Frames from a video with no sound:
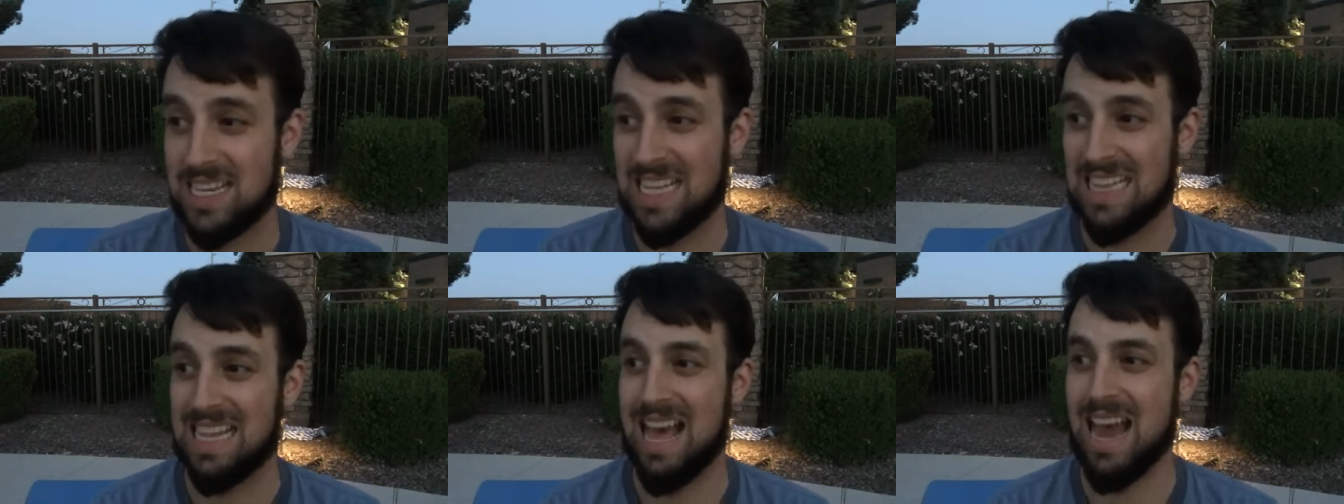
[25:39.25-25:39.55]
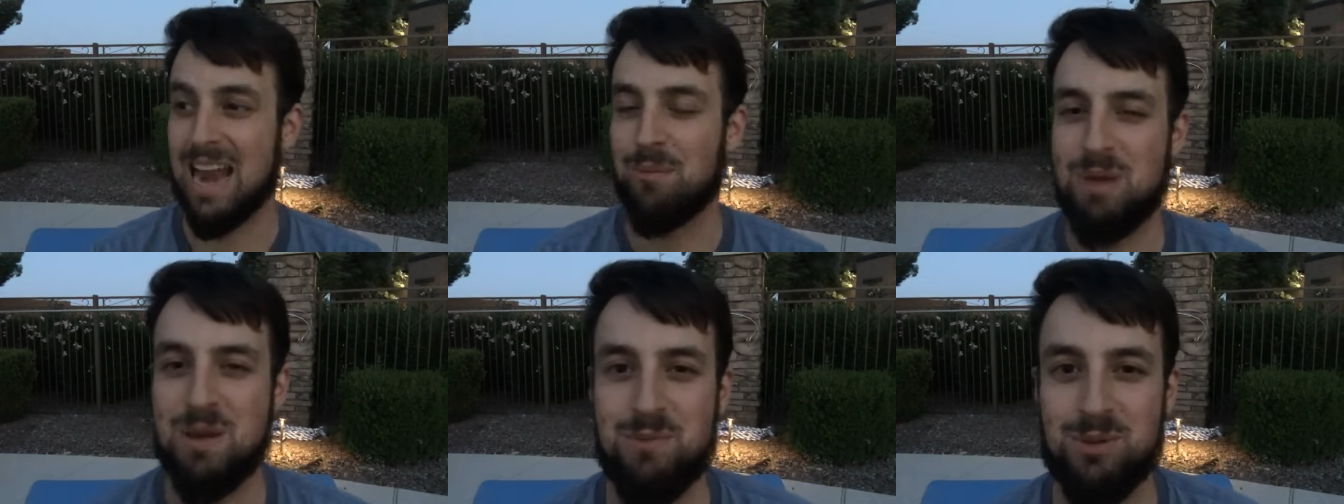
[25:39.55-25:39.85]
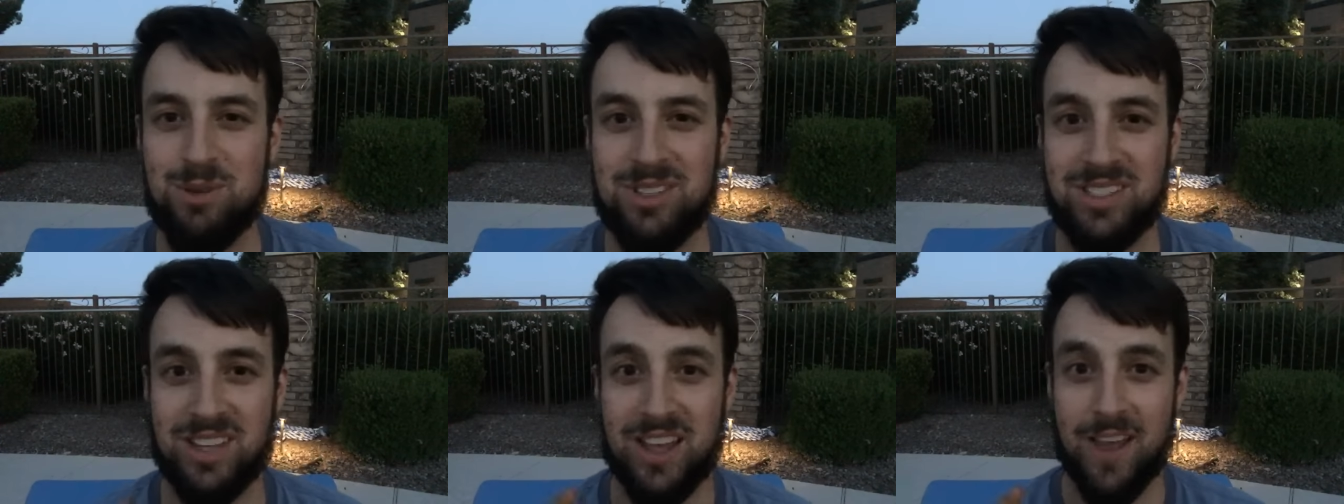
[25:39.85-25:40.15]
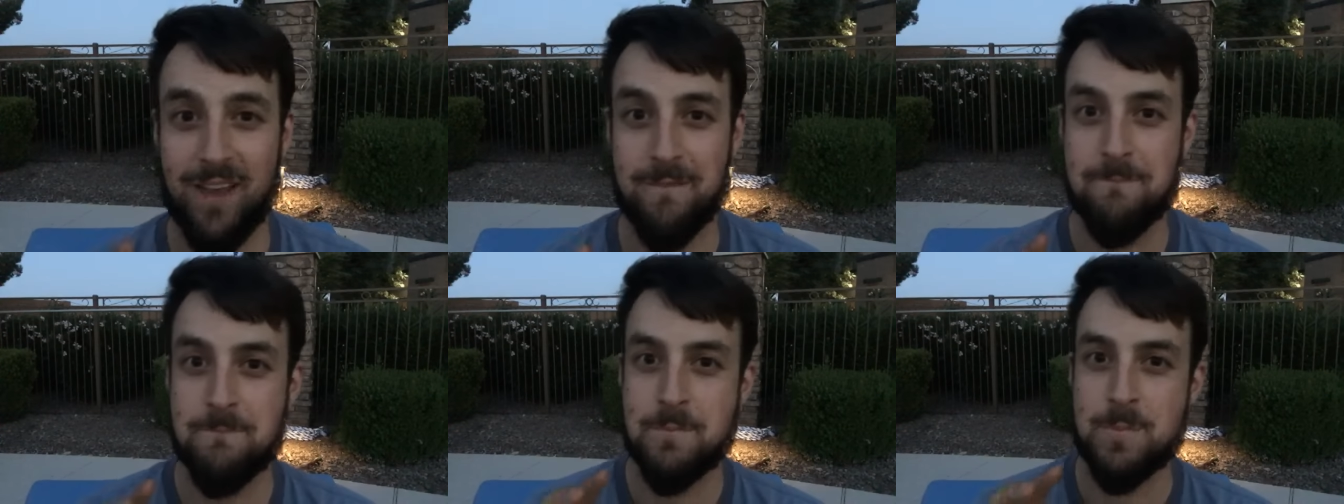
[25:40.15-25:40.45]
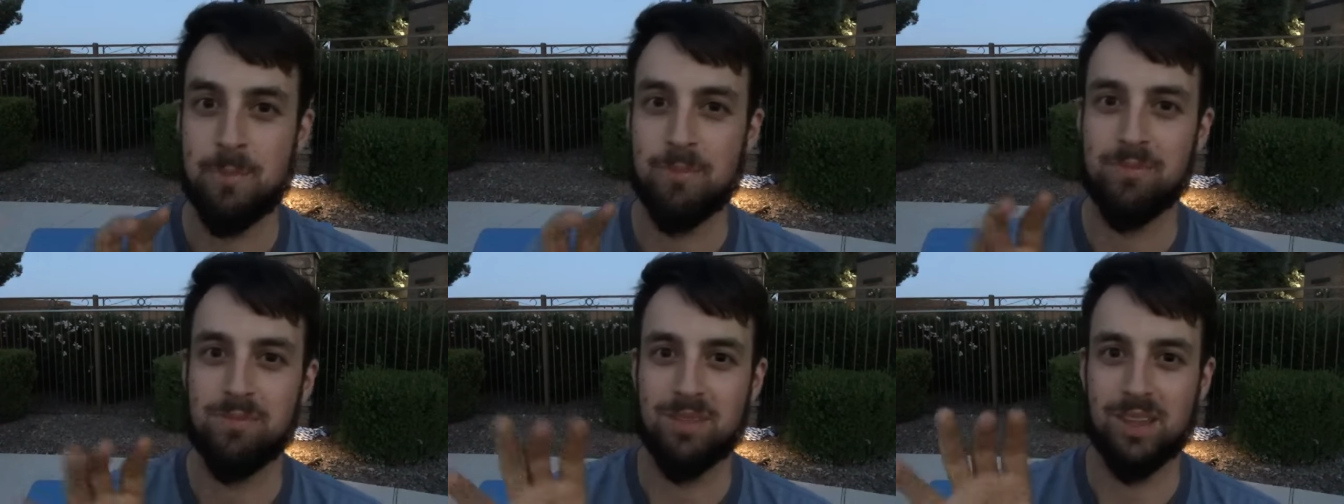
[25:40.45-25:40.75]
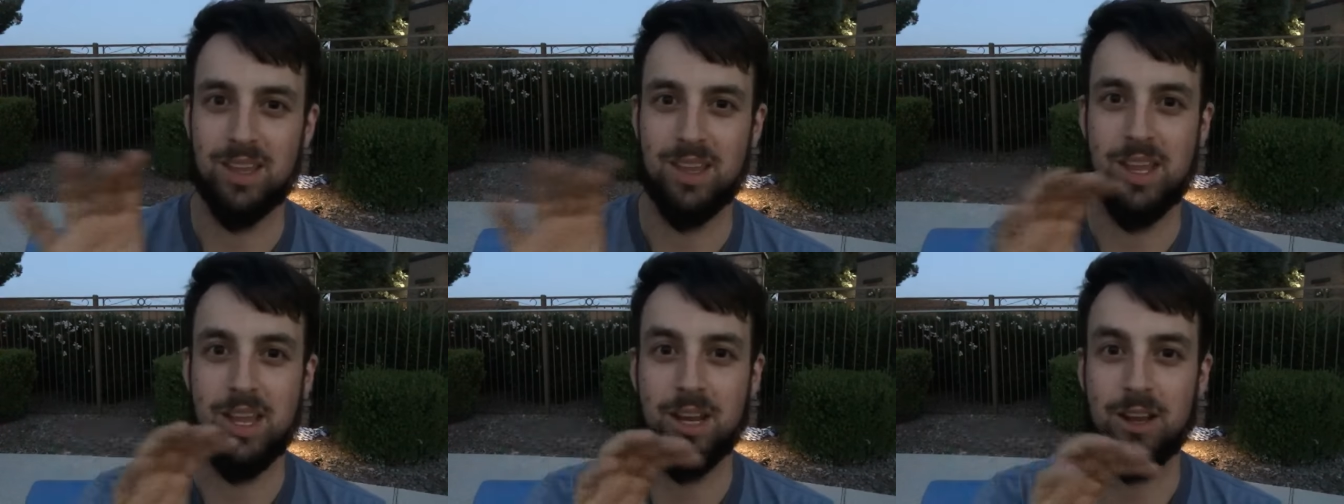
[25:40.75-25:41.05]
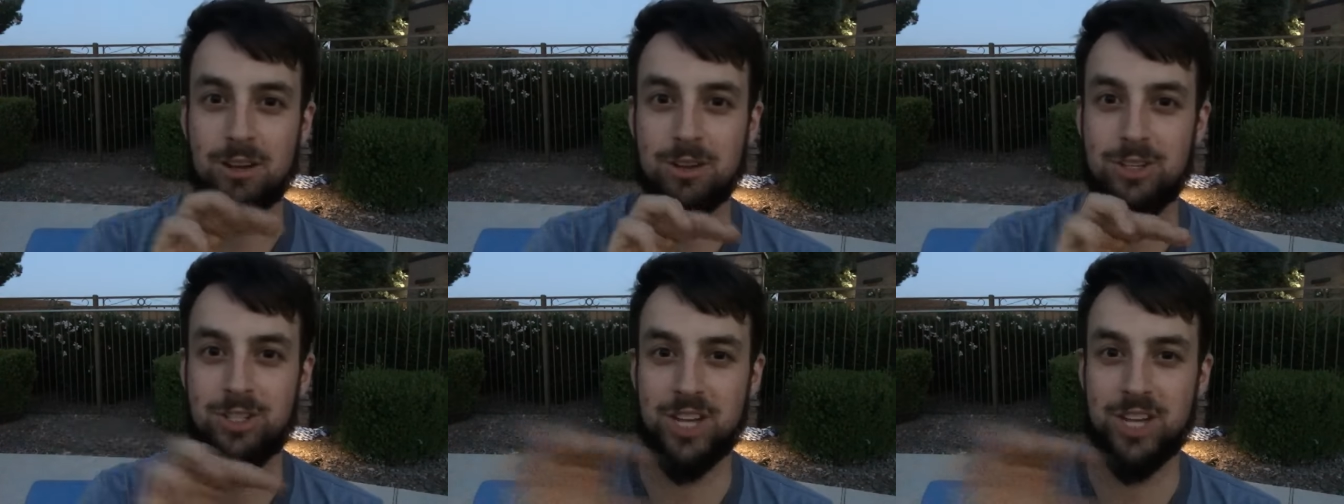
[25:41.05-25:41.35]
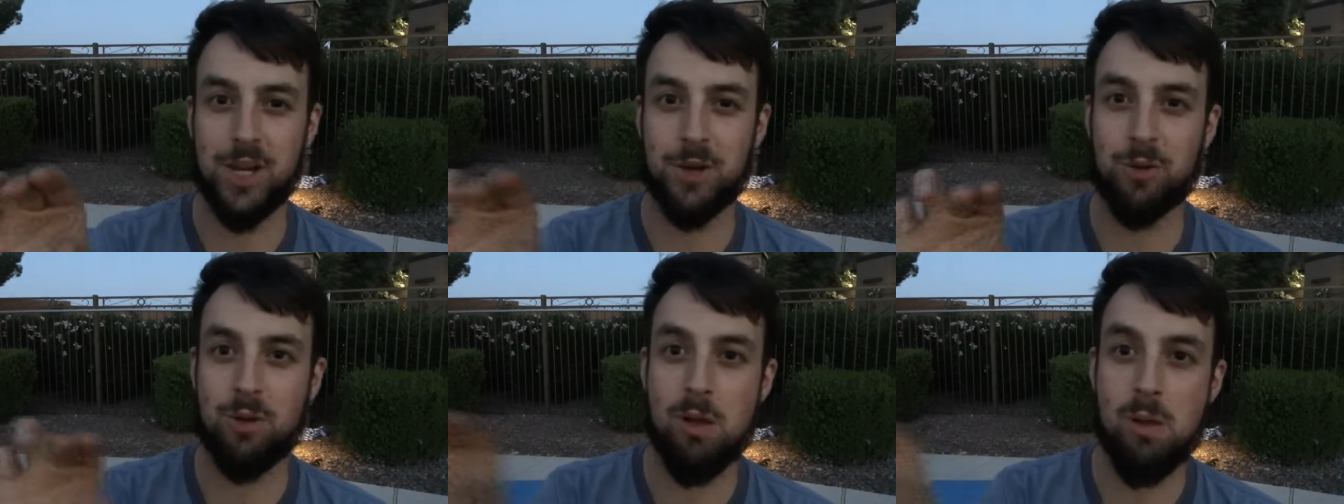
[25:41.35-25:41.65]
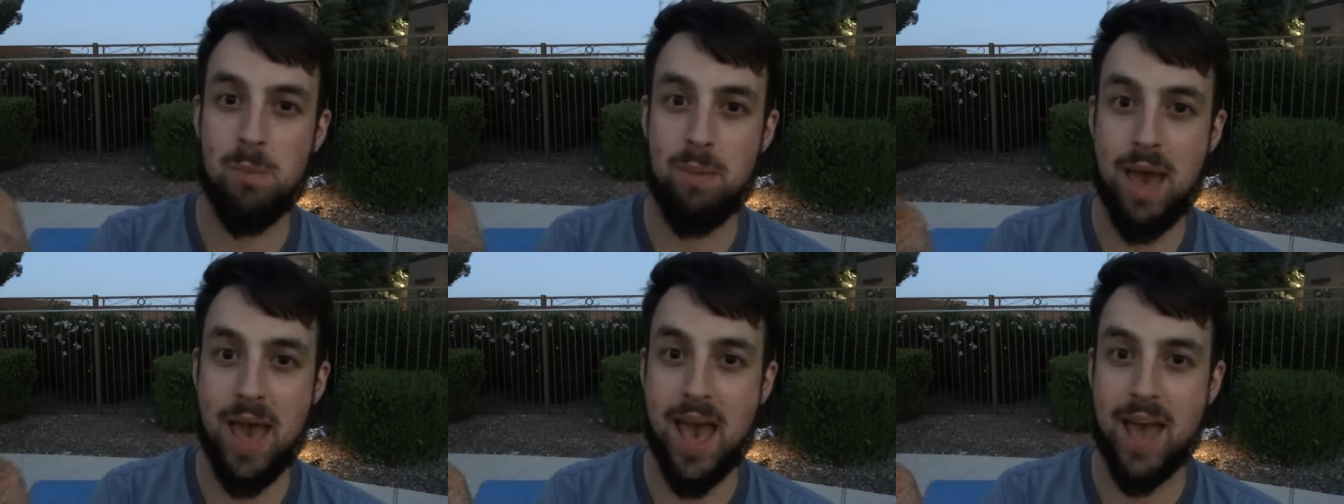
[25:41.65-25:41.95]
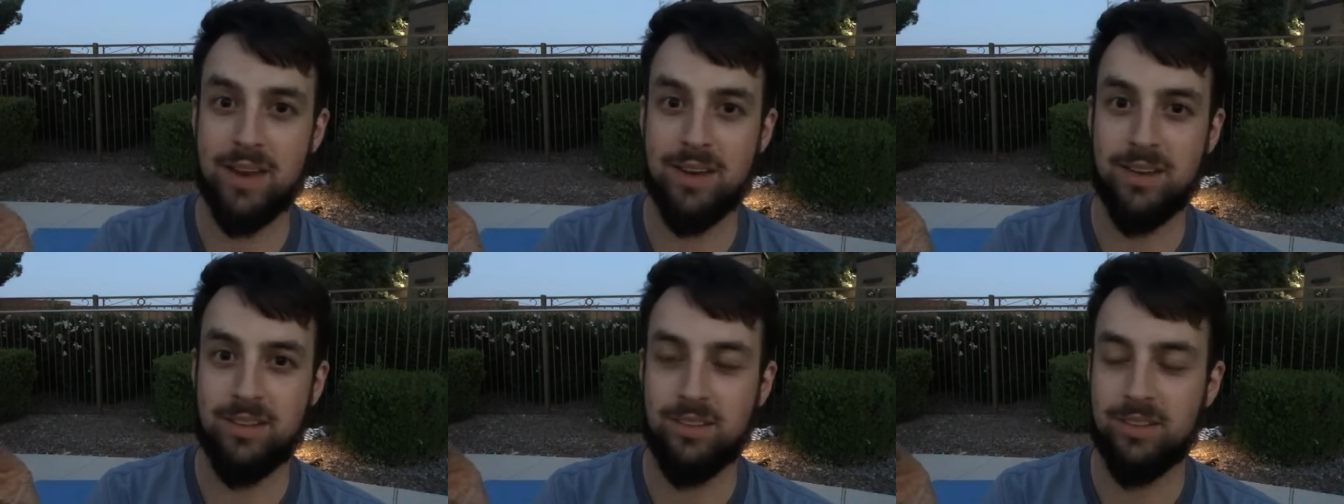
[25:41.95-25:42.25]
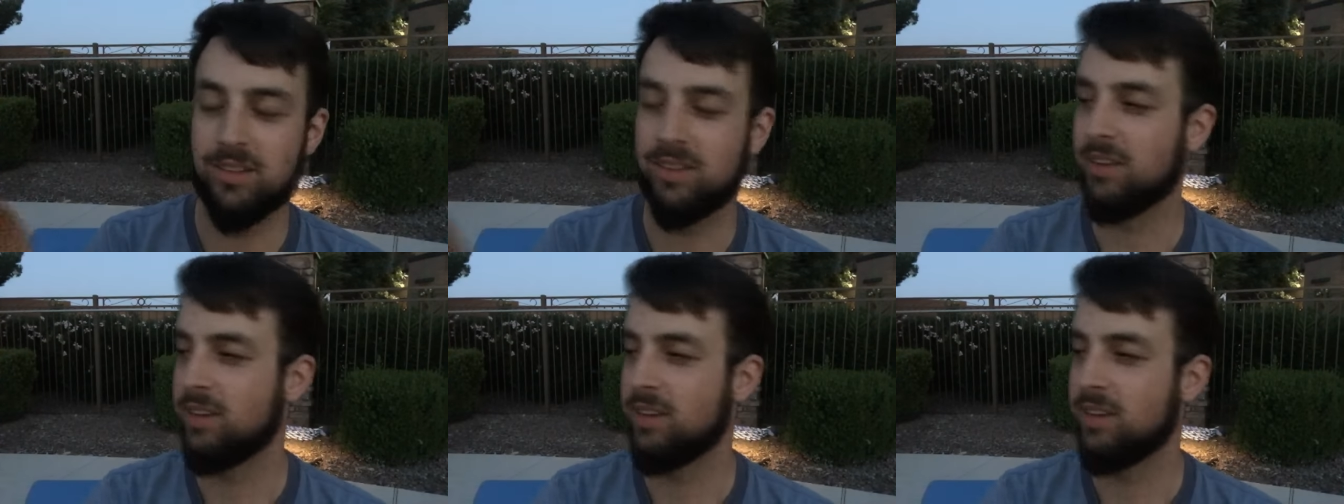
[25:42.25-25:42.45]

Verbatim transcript: A lot of people say, you know, General Patton.